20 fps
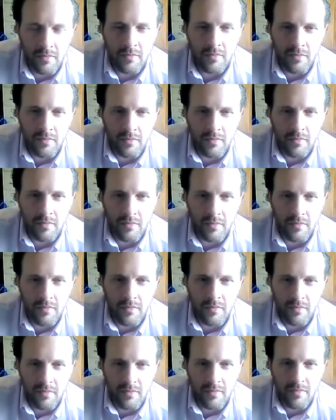
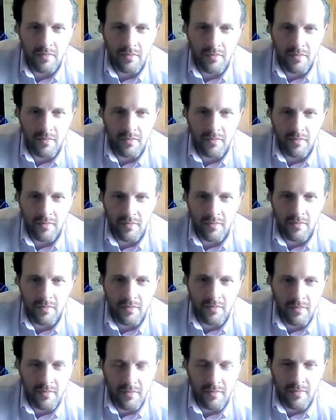
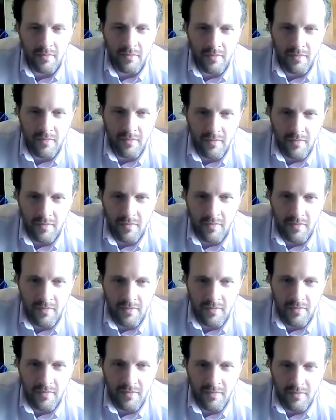
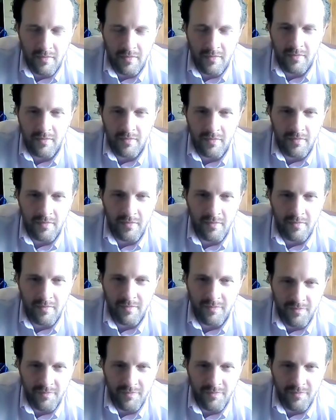The person shown says nothing.